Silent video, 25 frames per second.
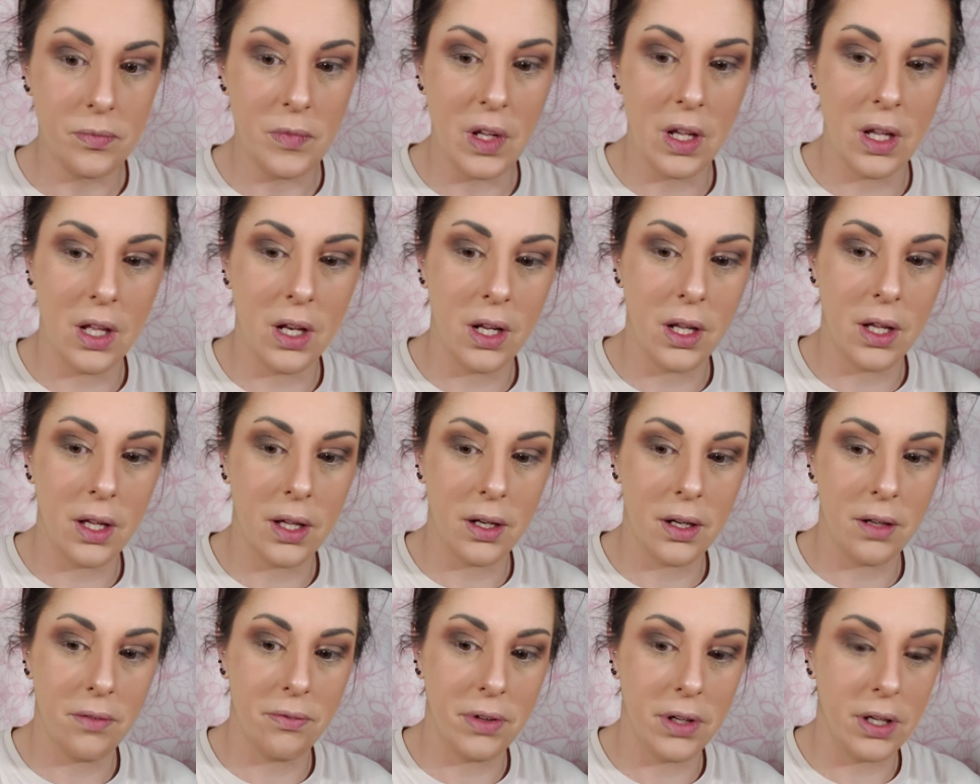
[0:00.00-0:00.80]

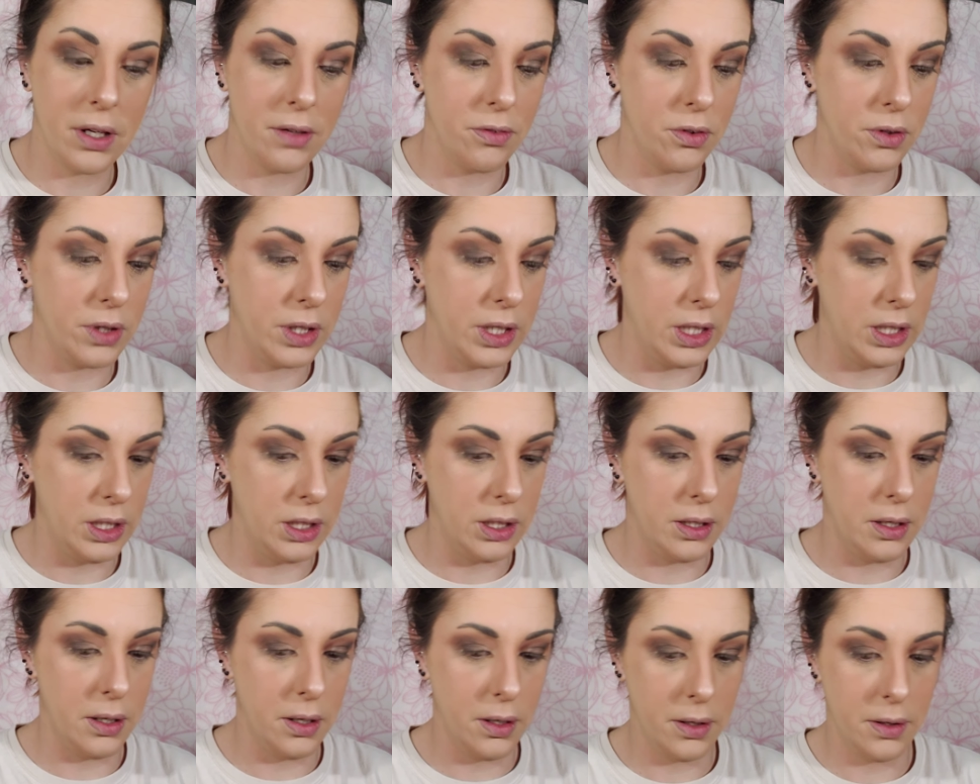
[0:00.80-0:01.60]
And if I ever
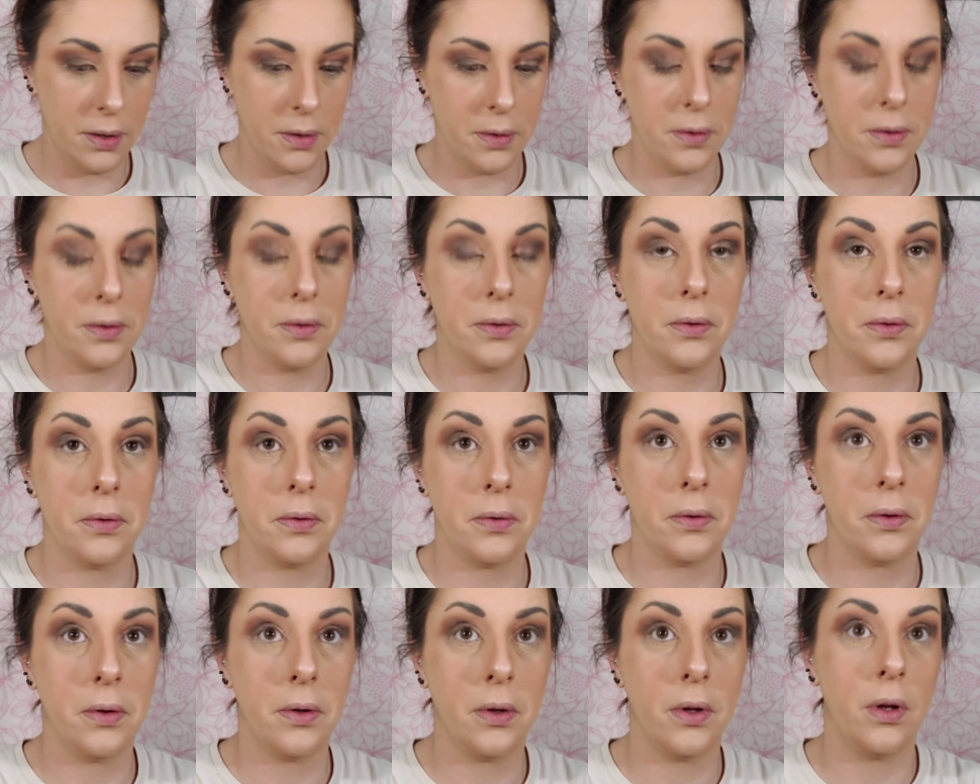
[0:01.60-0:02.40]
need
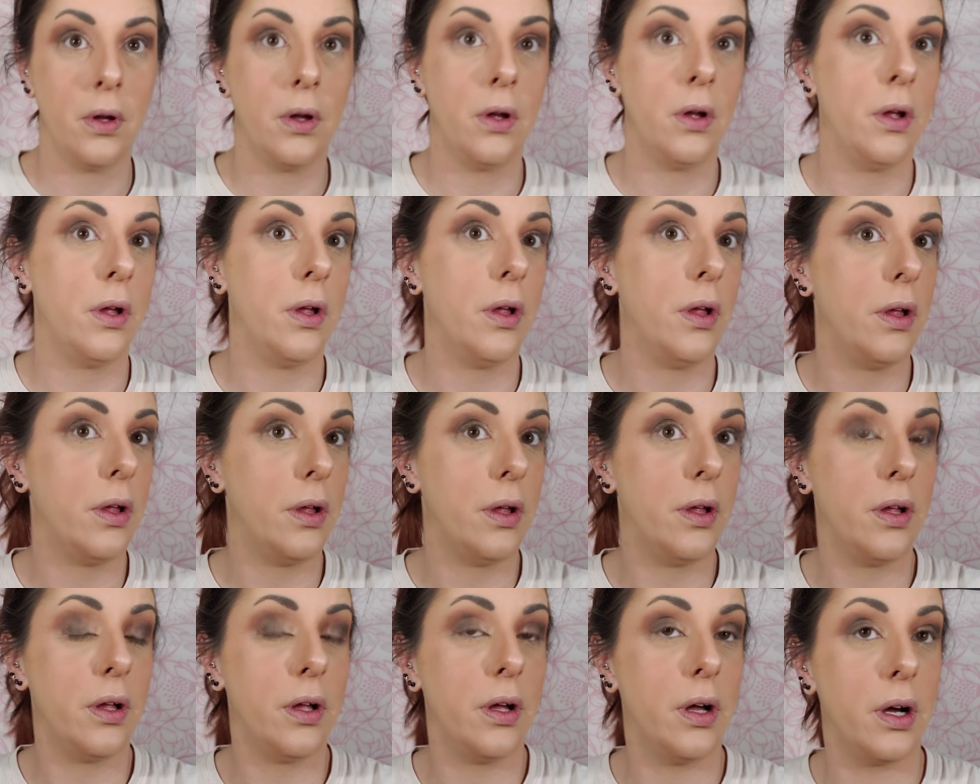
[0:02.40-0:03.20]

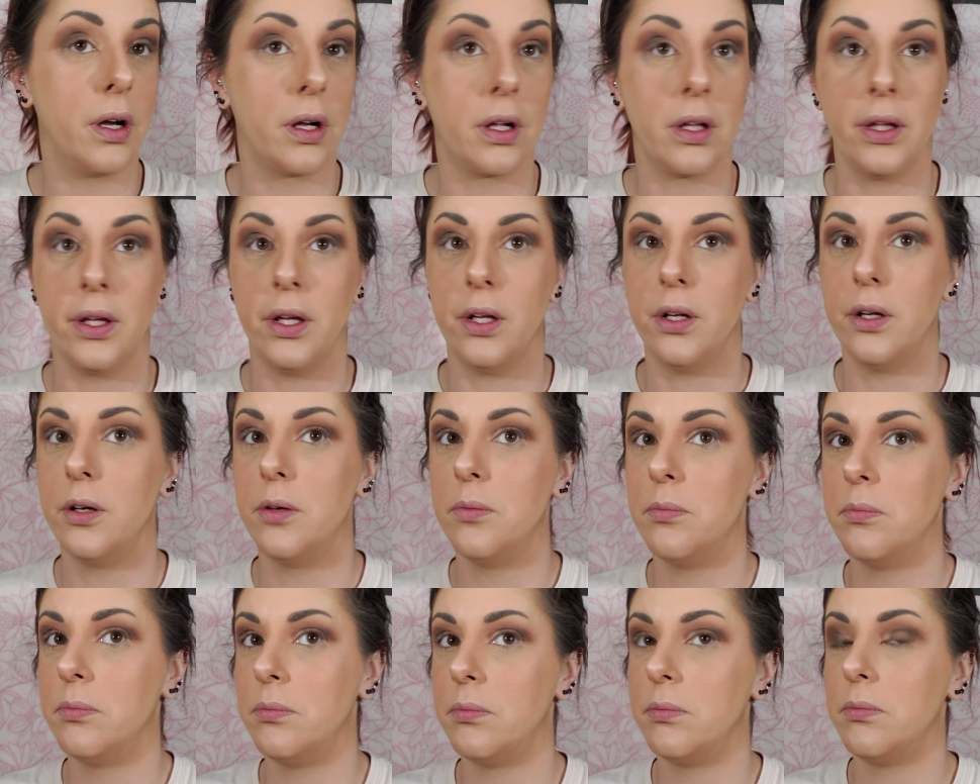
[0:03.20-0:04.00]
a
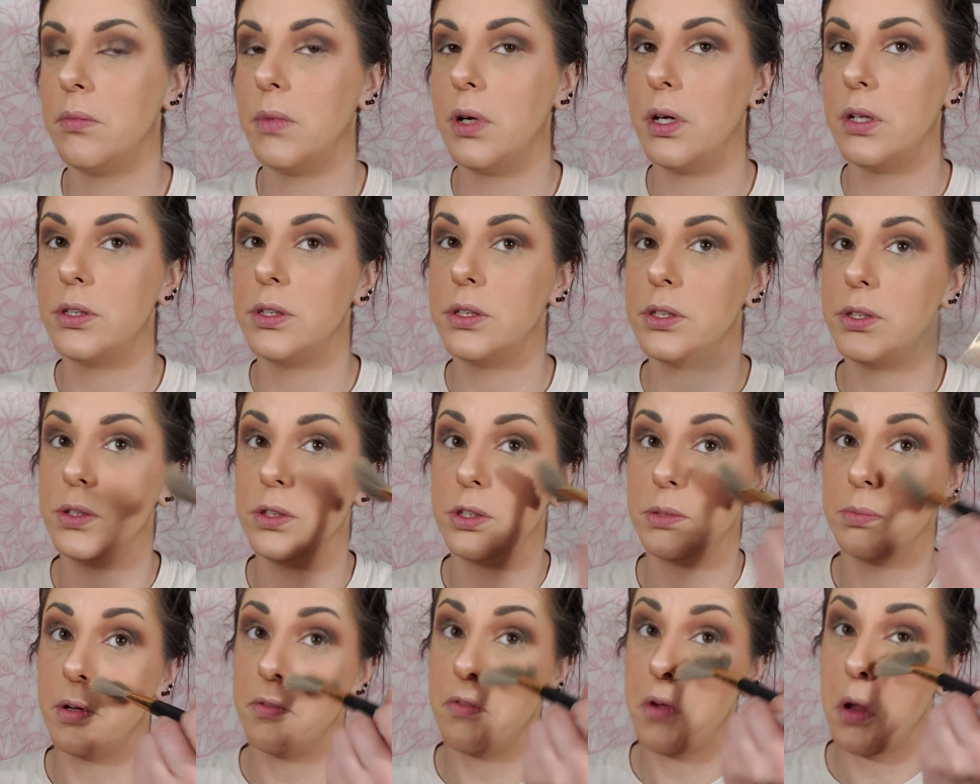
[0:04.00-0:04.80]
cleanup, I just
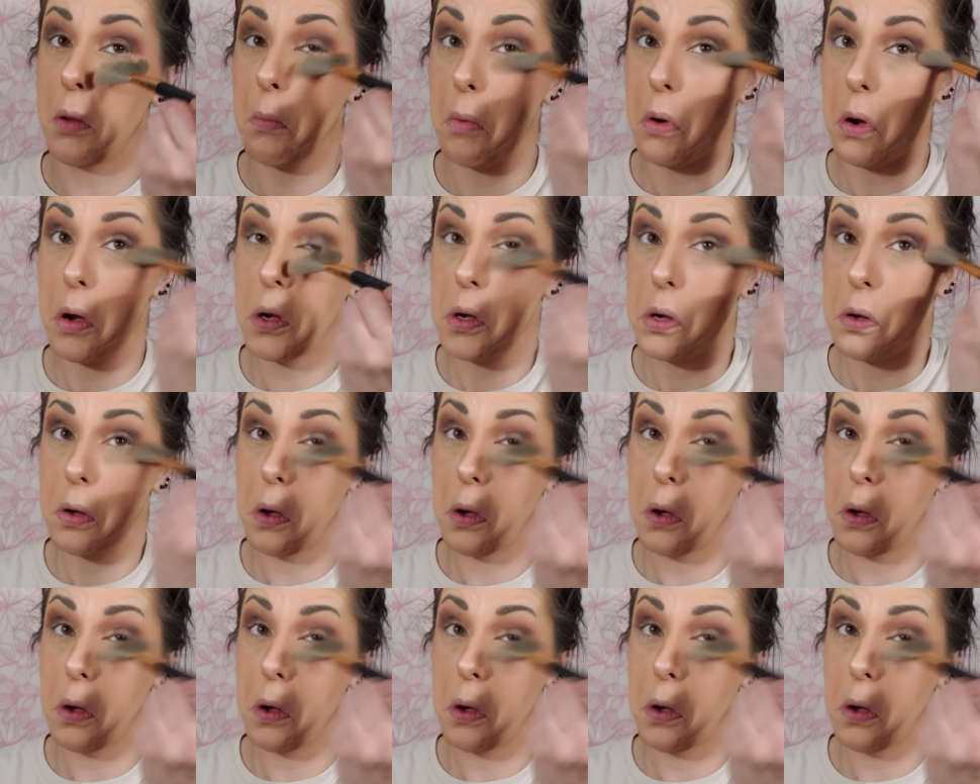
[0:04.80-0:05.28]
use my paintbrush.